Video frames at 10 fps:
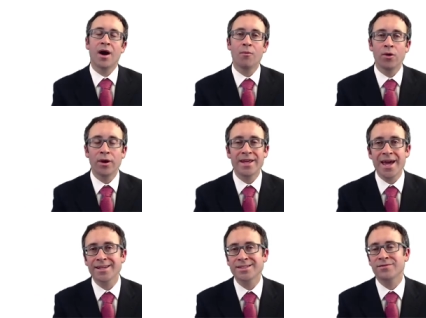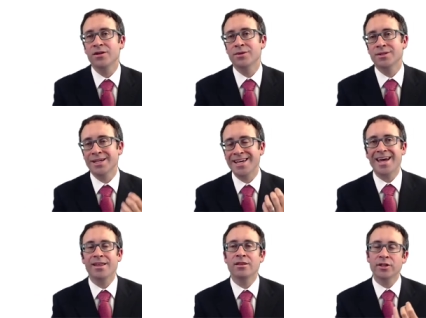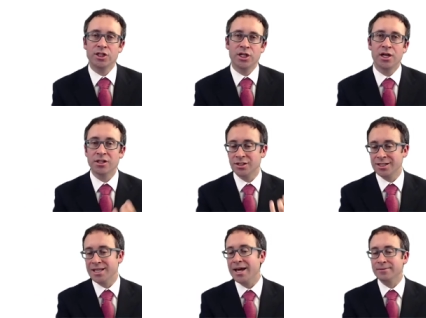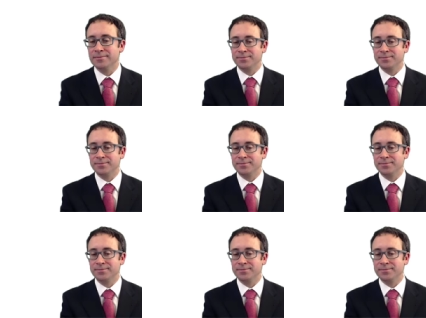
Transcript: would get if you were to get the shares today.